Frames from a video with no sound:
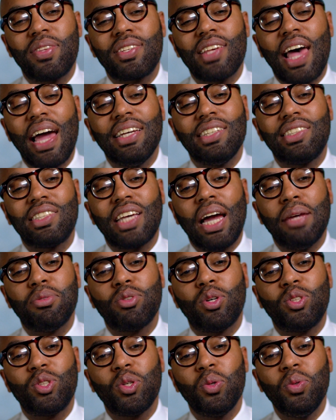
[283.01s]
Science Times
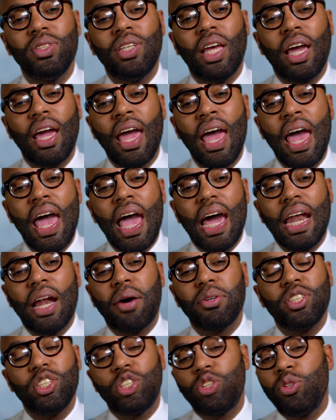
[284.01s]
on Tuesday, and I
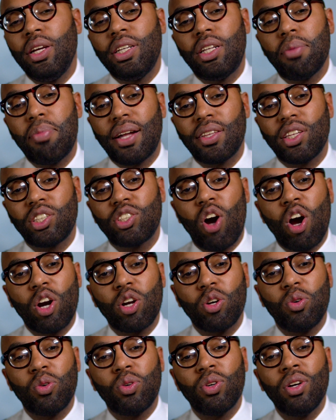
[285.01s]
was intrigued about this
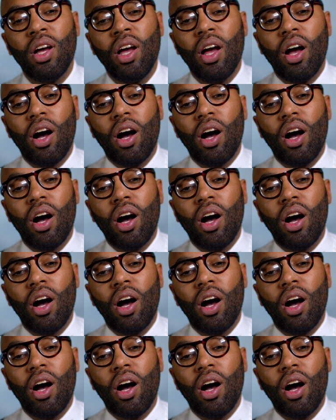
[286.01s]
article.